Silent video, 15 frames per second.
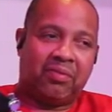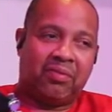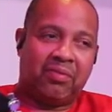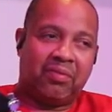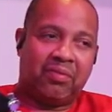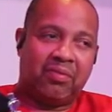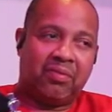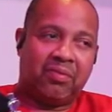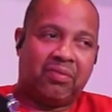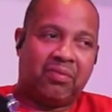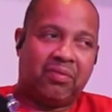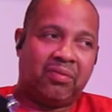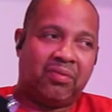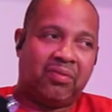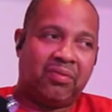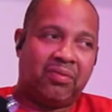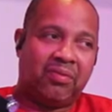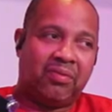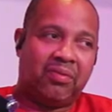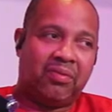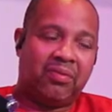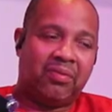
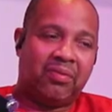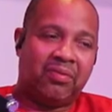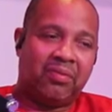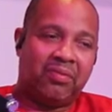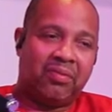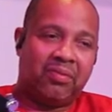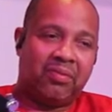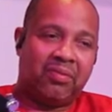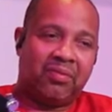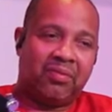No words are spoken by the person on screen.